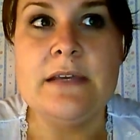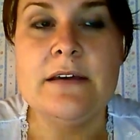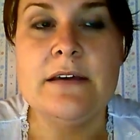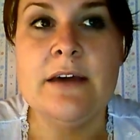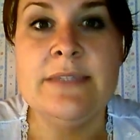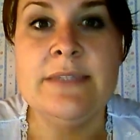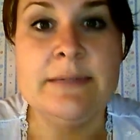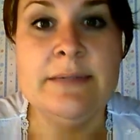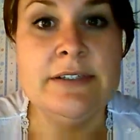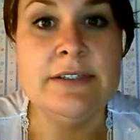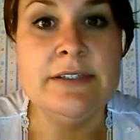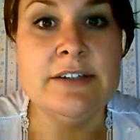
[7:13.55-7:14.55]
I was
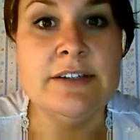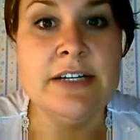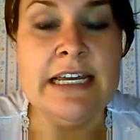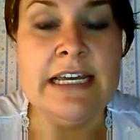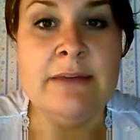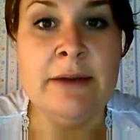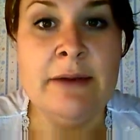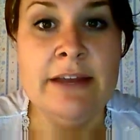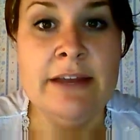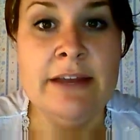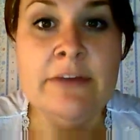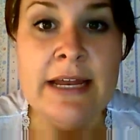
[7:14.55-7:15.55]
able to start taking my
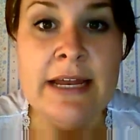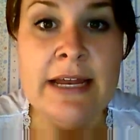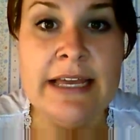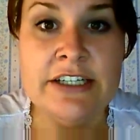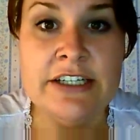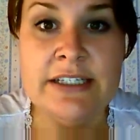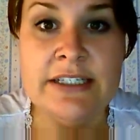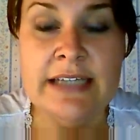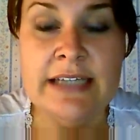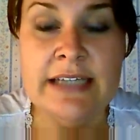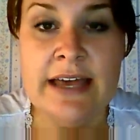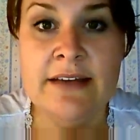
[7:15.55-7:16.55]
regular medications
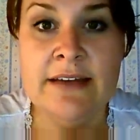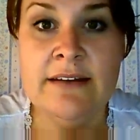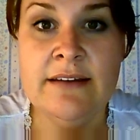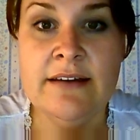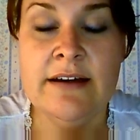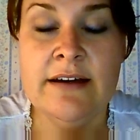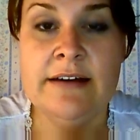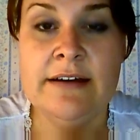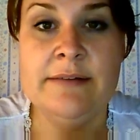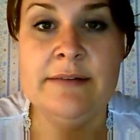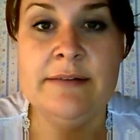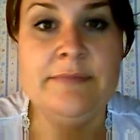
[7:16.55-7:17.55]
again,
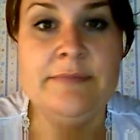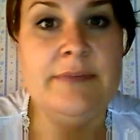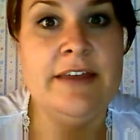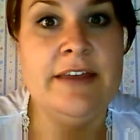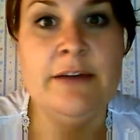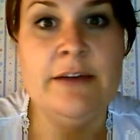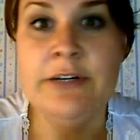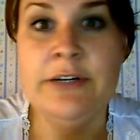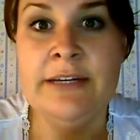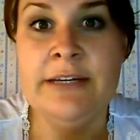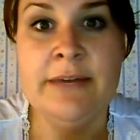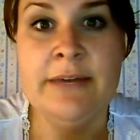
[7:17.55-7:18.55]
my thyroid
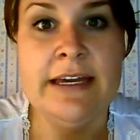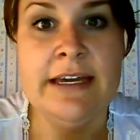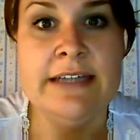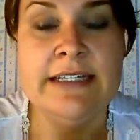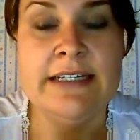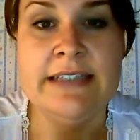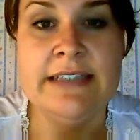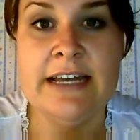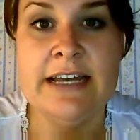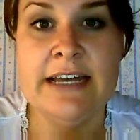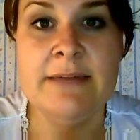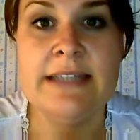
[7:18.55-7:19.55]
and my
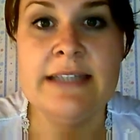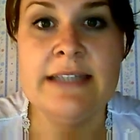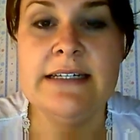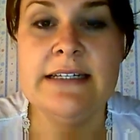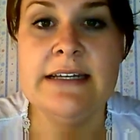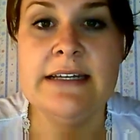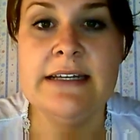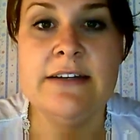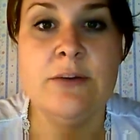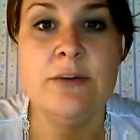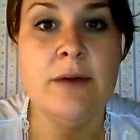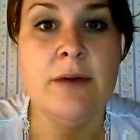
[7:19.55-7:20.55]
anti-anxiety medicine, and
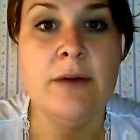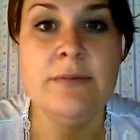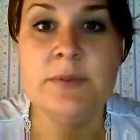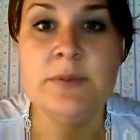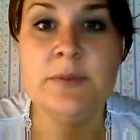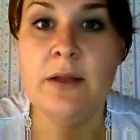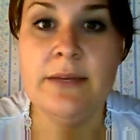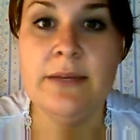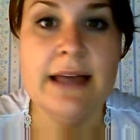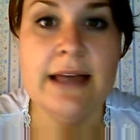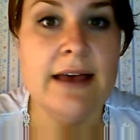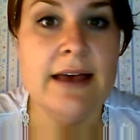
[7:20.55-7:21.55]
no problem swallowing
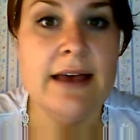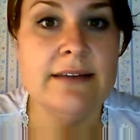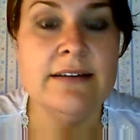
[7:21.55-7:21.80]
that.